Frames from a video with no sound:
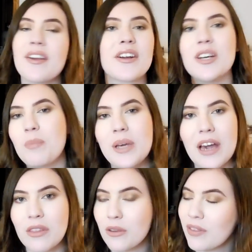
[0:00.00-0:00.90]
there could
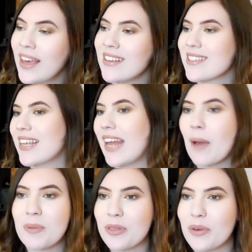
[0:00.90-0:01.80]
be other things that
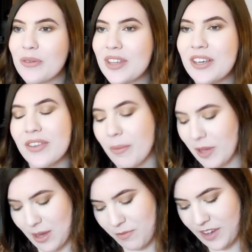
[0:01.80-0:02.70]
happen throughout the year that
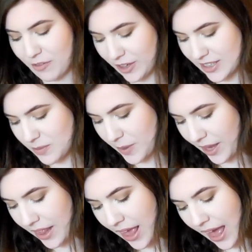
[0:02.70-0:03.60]
become favorites,
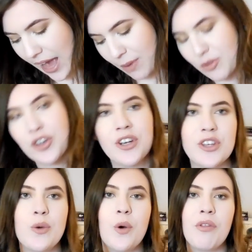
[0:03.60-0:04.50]
but I'm sure
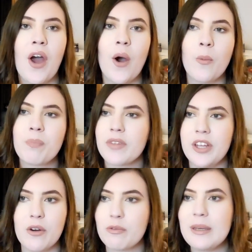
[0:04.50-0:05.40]
you will know,
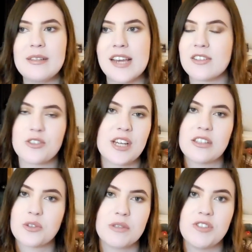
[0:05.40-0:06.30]
you know, if BTS or
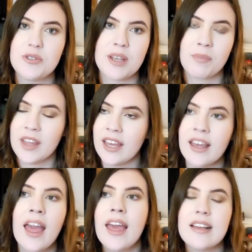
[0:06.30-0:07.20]
Taylor Swift do
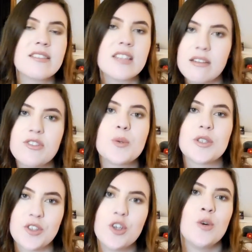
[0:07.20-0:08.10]
something, it's safe
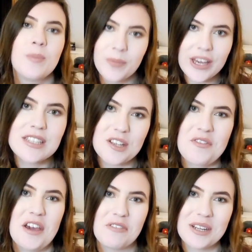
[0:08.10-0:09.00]
to assume it's a
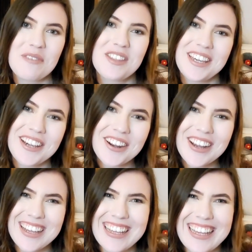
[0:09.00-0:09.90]
favorite of the year.